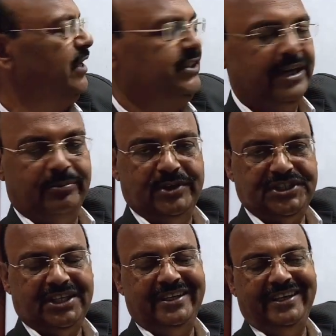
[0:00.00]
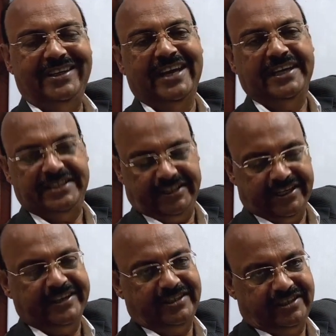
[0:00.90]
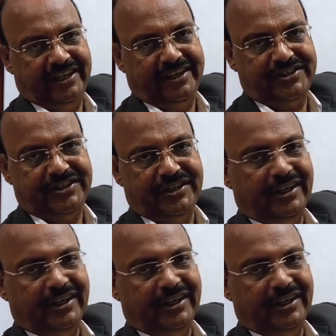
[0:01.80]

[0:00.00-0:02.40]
Examination in 1998.